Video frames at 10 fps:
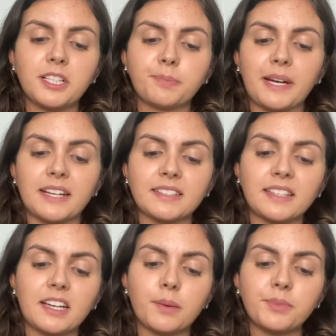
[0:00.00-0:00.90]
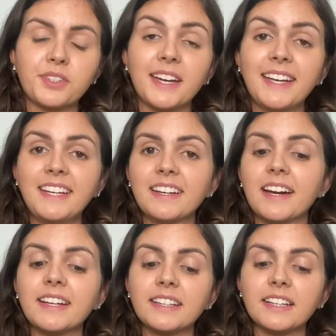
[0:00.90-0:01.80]
pass, it comes to
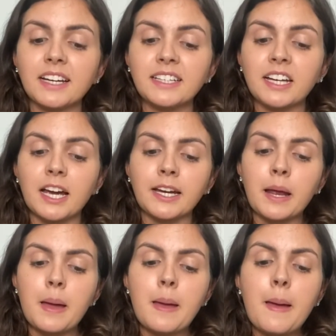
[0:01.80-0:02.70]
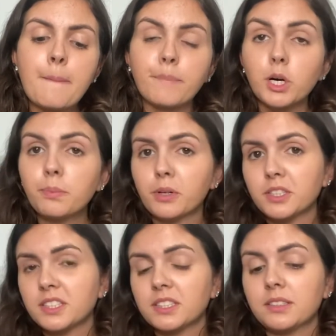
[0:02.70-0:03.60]
$89.99 per
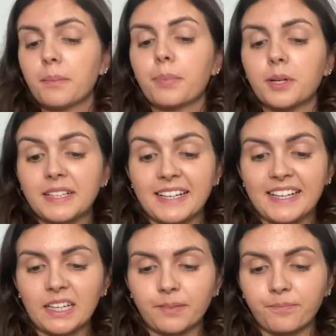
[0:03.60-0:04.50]
person per day.